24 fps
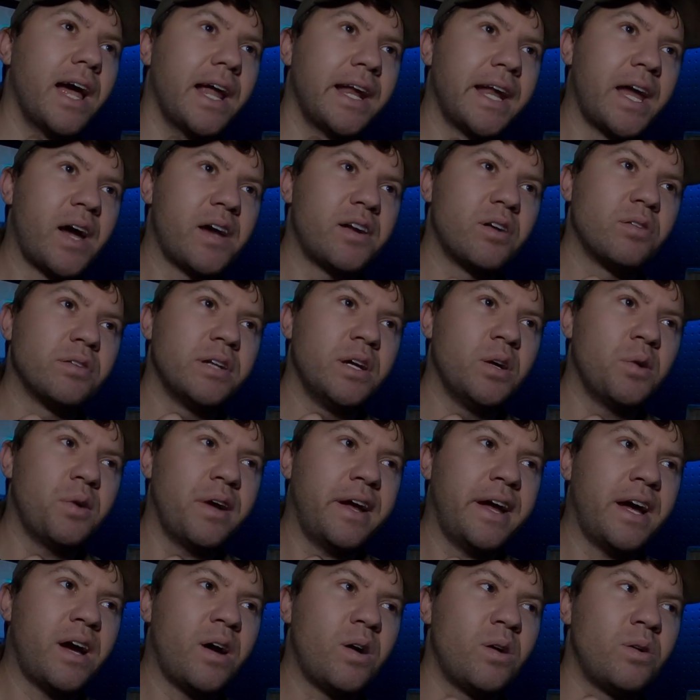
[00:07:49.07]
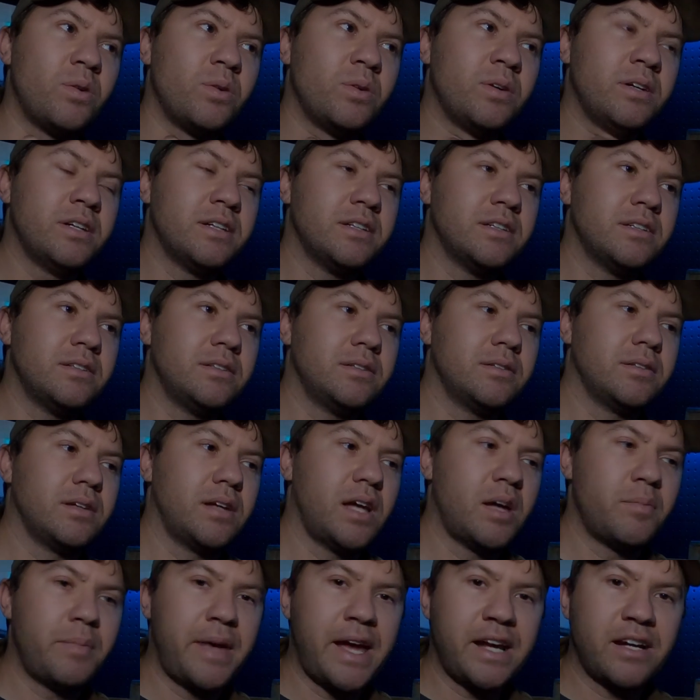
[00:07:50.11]
Now, I don't know how
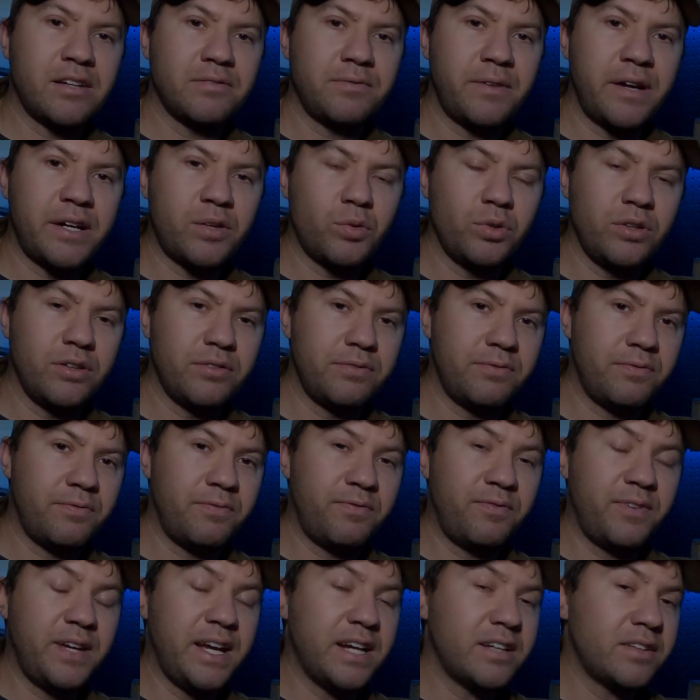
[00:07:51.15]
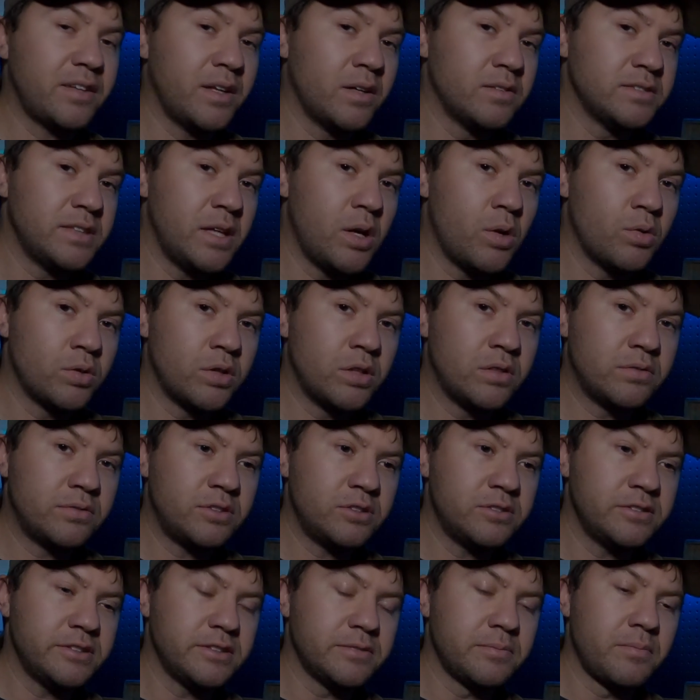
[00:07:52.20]
a magnifier will affect those
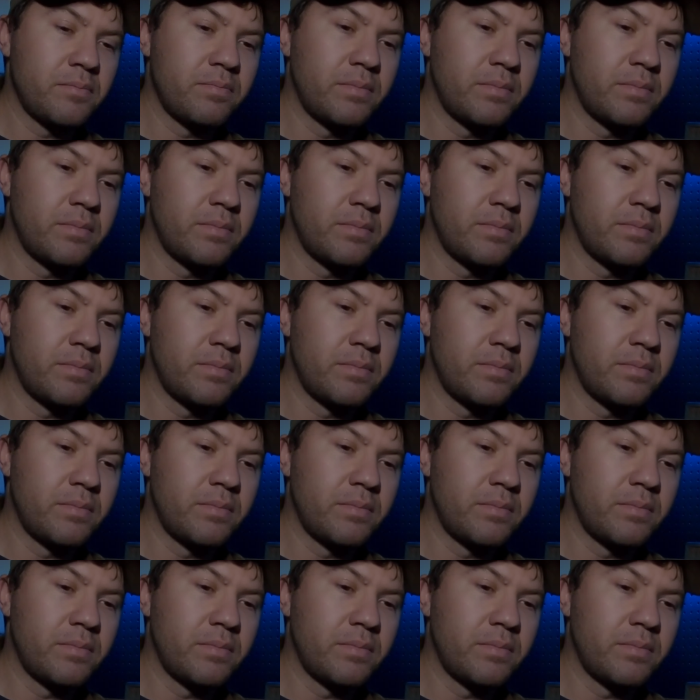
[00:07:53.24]
holdovers.